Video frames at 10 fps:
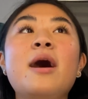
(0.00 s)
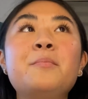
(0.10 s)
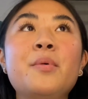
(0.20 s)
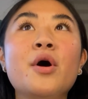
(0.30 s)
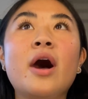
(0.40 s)

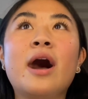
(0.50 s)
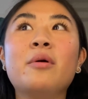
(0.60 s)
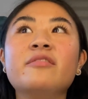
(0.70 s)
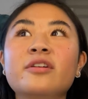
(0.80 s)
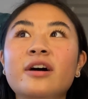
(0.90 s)
But
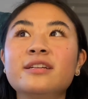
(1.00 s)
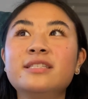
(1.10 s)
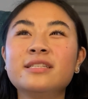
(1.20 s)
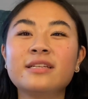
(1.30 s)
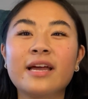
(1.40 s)
however, I
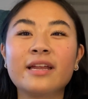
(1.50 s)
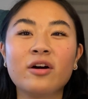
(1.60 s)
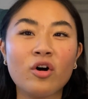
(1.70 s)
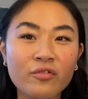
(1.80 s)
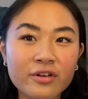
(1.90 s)
didn't get it
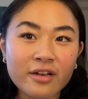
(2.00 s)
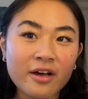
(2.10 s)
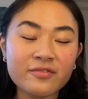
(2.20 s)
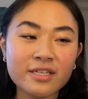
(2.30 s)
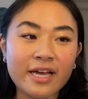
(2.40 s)
often
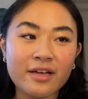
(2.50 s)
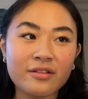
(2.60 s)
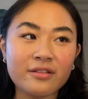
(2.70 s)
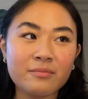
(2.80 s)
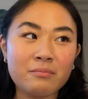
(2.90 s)
enough to get
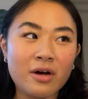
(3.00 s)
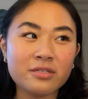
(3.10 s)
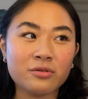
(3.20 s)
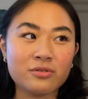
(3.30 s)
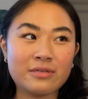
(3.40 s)
my
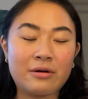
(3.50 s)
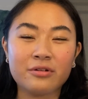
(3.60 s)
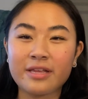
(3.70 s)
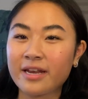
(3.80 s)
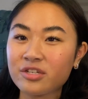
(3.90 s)
tonsils out on
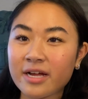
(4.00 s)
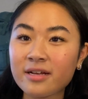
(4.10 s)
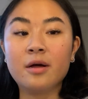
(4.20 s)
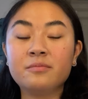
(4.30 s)
the NHS.